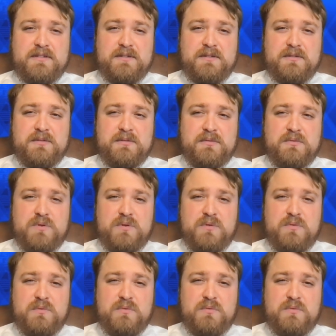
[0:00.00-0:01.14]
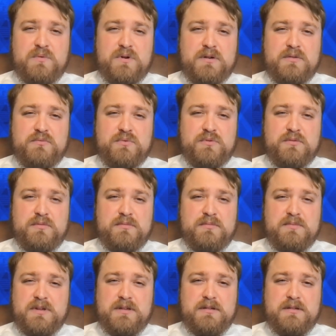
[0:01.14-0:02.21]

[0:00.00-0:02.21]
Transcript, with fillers: to what will